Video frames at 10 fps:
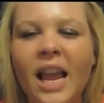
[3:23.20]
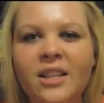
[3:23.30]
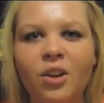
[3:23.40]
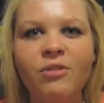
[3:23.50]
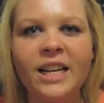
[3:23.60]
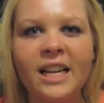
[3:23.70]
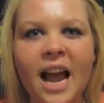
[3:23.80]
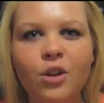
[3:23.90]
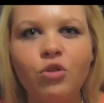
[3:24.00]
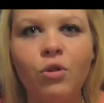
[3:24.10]
It's like a really
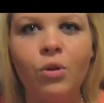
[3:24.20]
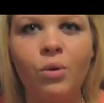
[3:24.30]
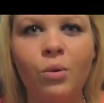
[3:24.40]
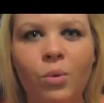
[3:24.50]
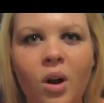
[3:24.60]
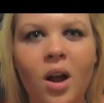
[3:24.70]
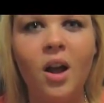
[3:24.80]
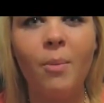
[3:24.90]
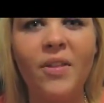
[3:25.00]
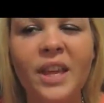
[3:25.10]
natural.
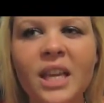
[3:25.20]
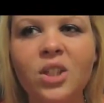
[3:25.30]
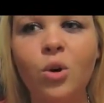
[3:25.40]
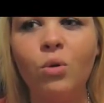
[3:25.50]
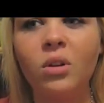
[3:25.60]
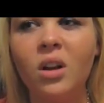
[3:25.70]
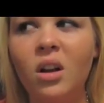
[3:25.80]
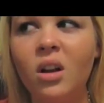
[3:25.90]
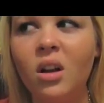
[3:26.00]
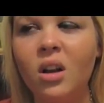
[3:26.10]
Um, I think it's called
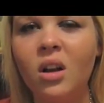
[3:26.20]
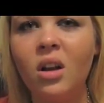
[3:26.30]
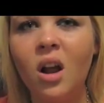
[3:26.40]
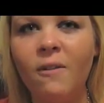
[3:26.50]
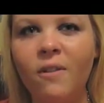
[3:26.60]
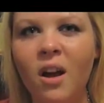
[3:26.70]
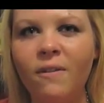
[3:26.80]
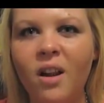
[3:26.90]
Love Love